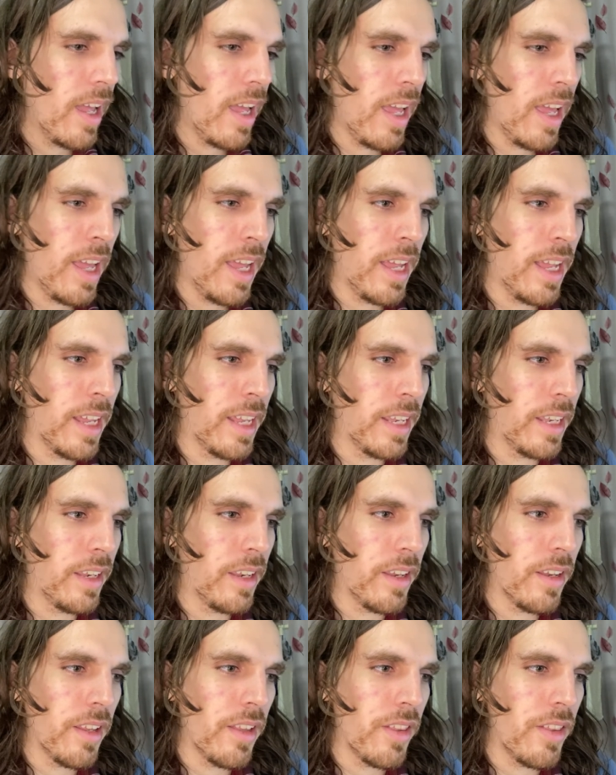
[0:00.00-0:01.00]
and
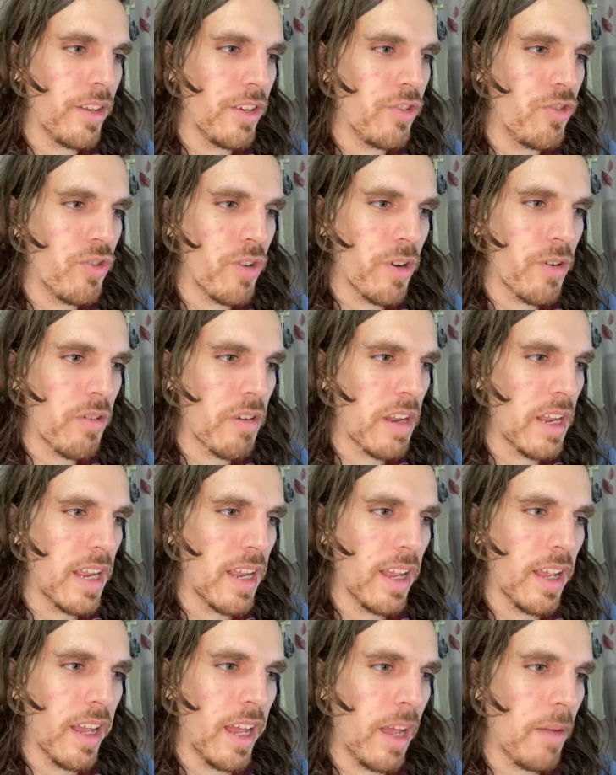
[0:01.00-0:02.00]
the jury,
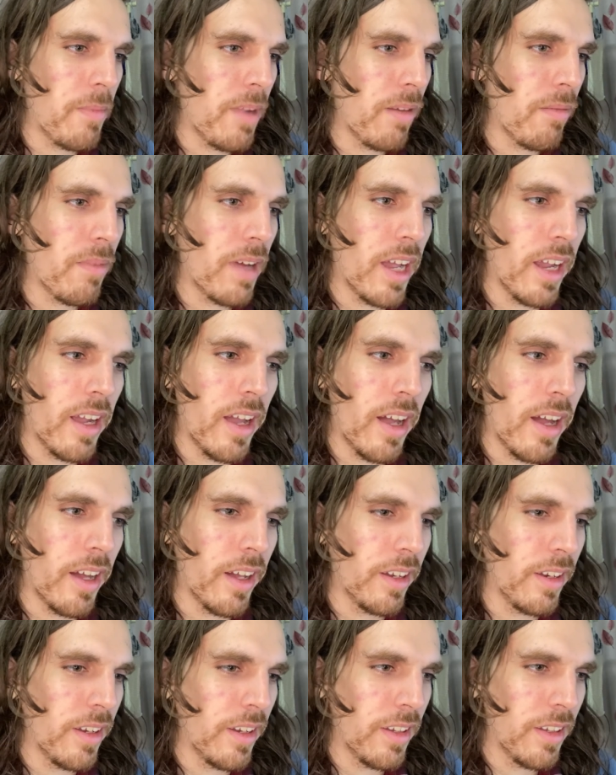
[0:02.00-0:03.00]
I mean, my God.